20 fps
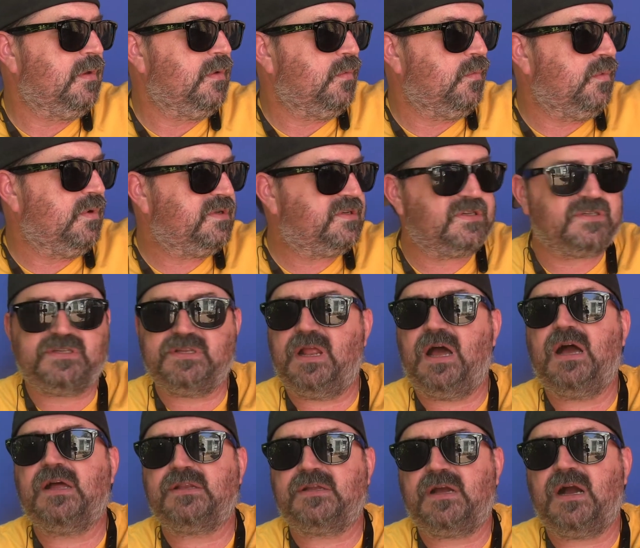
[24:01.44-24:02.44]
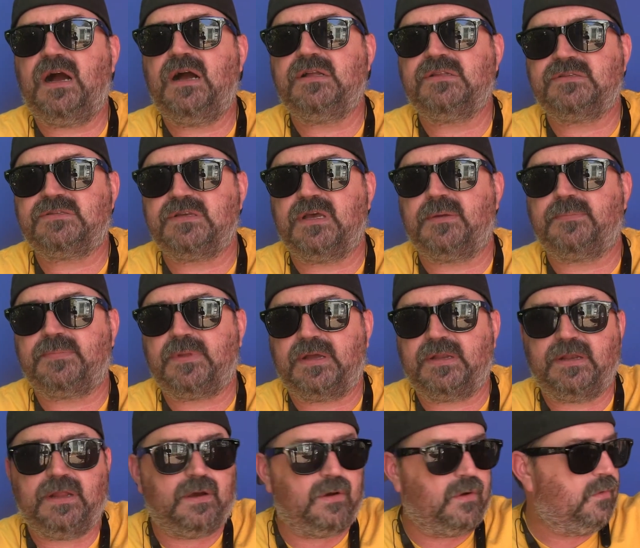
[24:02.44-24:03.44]
which is an odd concept
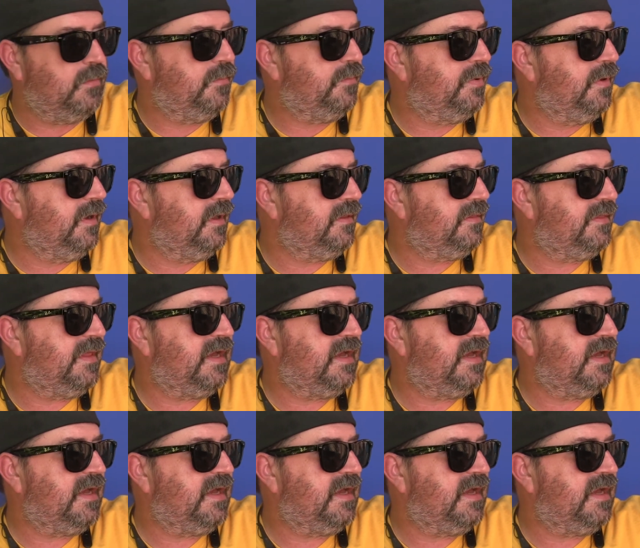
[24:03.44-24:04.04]
I know but